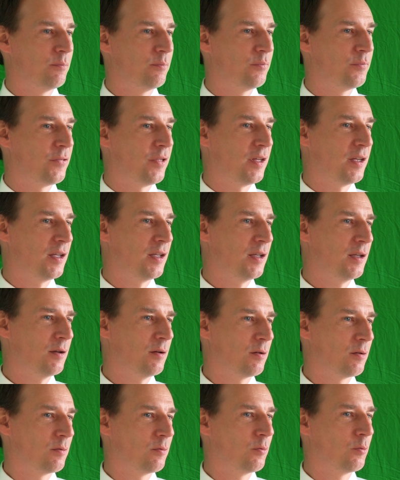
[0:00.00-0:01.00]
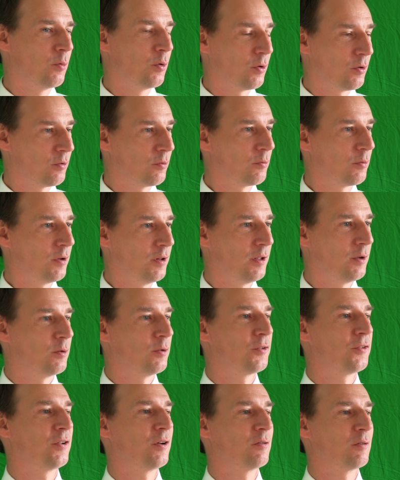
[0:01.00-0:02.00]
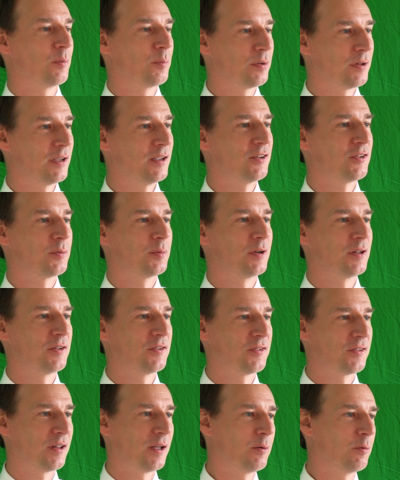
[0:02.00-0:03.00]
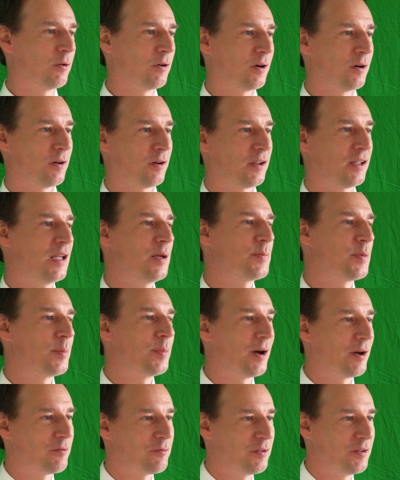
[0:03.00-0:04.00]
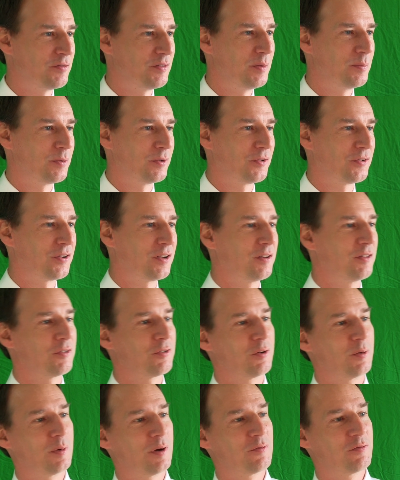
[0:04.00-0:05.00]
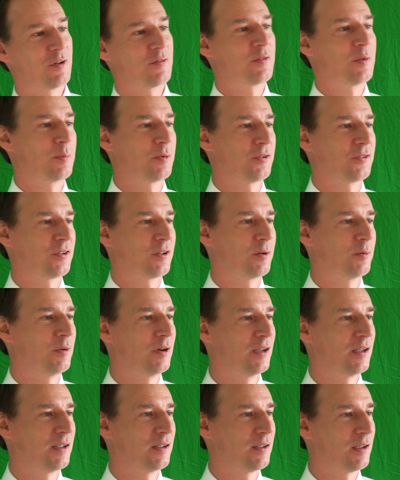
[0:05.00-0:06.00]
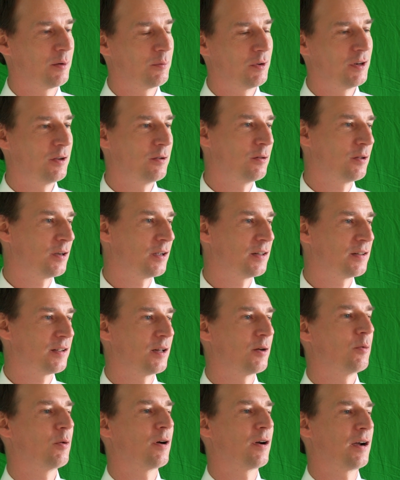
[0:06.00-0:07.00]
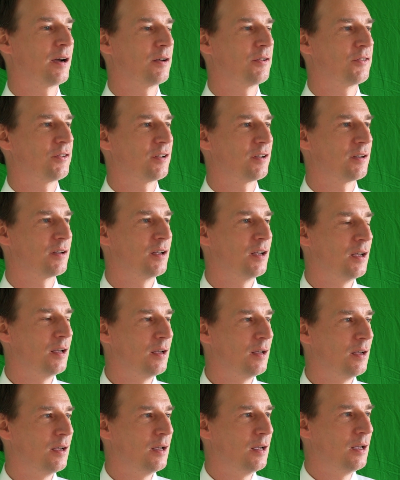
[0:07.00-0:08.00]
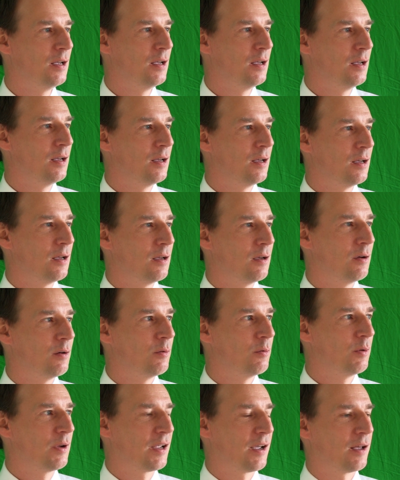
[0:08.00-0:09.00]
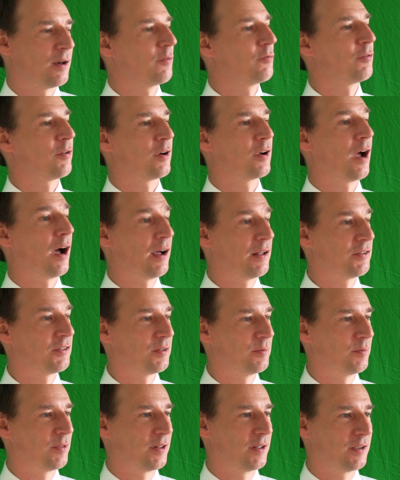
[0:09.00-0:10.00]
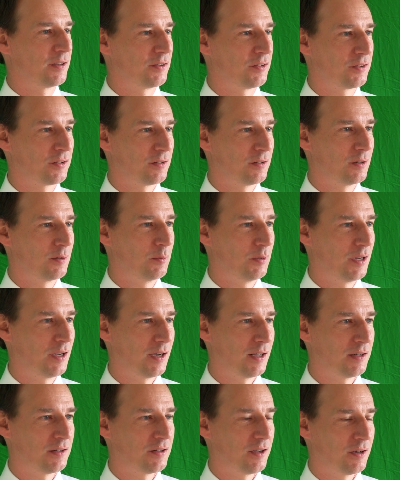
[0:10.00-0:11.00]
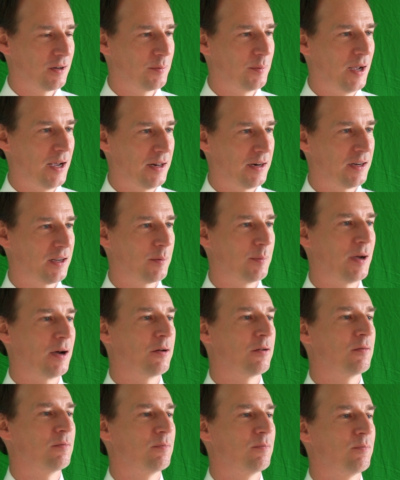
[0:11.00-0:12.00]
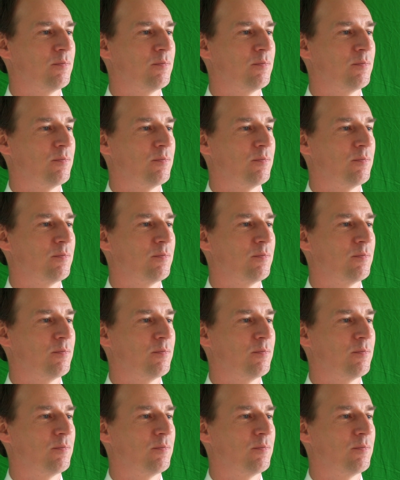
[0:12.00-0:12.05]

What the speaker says: They weren't really wholesale replacements, they were keep about 50%, throw about 50% away. And when you look at data warehousing, we kind of forgot some things. You know, we got dogmatic about